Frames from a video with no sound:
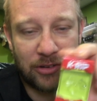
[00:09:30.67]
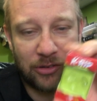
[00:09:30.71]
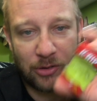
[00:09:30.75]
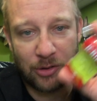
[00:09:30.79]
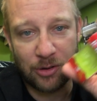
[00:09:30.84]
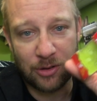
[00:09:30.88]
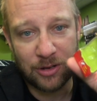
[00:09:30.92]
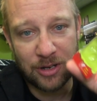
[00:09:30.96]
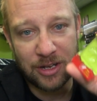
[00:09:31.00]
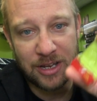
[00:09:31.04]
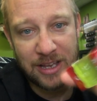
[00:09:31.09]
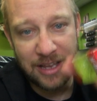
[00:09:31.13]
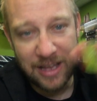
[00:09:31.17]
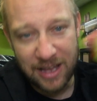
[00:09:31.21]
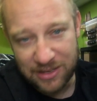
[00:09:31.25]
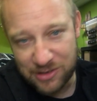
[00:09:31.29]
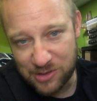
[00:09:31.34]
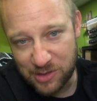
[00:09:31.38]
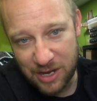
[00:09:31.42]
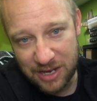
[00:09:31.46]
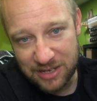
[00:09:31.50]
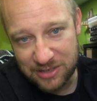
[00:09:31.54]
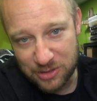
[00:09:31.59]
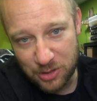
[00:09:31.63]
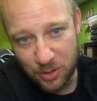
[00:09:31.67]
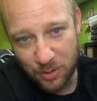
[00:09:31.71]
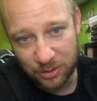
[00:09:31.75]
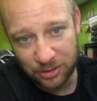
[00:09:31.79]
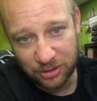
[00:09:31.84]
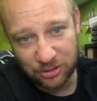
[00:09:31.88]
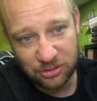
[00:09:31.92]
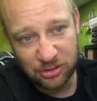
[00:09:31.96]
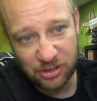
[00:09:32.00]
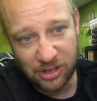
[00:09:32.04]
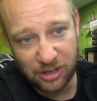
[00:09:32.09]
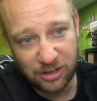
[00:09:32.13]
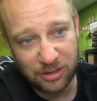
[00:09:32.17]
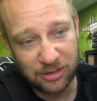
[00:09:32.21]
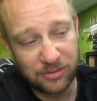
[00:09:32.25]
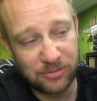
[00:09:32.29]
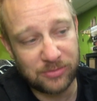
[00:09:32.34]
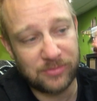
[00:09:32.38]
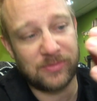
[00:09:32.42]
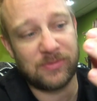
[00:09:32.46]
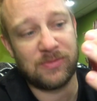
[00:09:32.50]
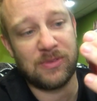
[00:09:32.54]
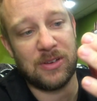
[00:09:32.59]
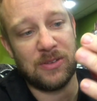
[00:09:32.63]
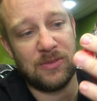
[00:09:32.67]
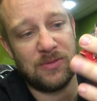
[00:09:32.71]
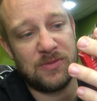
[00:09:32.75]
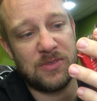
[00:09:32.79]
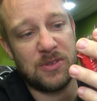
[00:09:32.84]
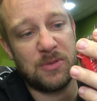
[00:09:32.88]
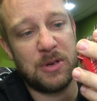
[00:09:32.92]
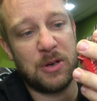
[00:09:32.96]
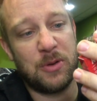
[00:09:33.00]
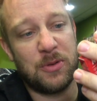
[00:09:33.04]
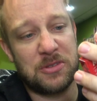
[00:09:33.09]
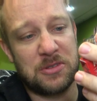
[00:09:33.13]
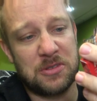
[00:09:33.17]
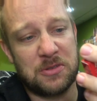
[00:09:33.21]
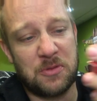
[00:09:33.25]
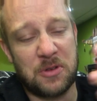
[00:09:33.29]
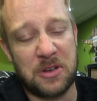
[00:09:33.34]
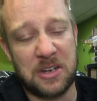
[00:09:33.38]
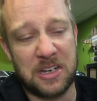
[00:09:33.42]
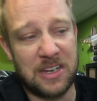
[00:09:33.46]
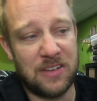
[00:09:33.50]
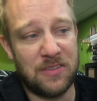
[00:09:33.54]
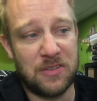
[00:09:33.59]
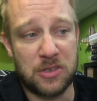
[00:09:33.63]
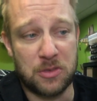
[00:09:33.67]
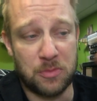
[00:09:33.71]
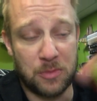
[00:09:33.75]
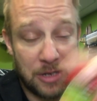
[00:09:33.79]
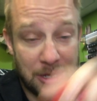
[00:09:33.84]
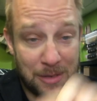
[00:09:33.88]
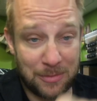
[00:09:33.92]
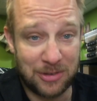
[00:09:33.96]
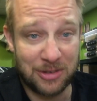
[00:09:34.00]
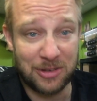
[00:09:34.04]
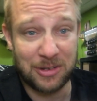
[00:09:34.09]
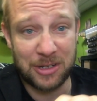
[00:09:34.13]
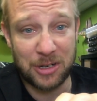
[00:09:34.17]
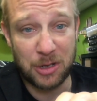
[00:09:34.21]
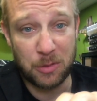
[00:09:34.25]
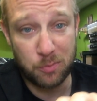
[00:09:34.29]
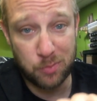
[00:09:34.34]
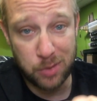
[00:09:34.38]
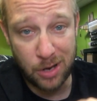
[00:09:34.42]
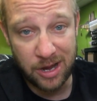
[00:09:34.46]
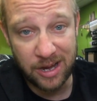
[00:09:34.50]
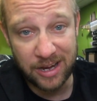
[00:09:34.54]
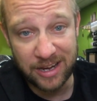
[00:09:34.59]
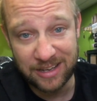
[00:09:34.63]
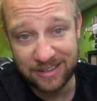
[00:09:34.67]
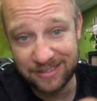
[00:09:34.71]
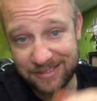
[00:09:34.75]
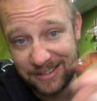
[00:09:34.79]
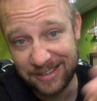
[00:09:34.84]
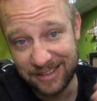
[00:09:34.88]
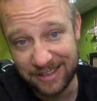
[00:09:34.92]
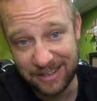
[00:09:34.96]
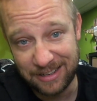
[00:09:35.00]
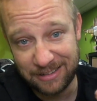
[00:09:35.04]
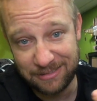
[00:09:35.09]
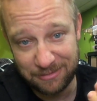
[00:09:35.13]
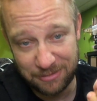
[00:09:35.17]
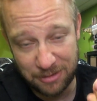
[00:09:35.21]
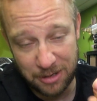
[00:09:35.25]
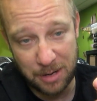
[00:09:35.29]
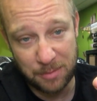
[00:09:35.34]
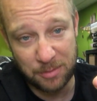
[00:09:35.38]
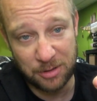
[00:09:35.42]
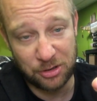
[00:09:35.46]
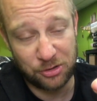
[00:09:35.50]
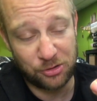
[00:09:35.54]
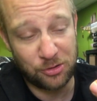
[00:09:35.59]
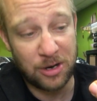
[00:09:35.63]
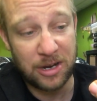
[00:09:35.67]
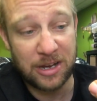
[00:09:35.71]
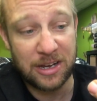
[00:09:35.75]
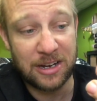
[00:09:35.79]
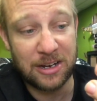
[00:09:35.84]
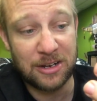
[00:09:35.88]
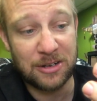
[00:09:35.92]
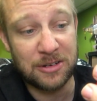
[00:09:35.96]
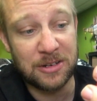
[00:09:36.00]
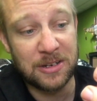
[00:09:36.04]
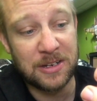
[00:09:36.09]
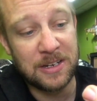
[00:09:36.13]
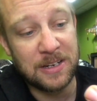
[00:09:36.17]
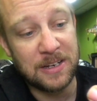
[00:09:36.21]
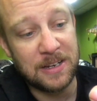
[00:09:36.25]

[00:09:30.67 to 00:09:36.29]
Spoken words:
So as you guys know on this channel, if somebody doesn't want to give it to me, I'm still going to buy it and I'm going to try it out.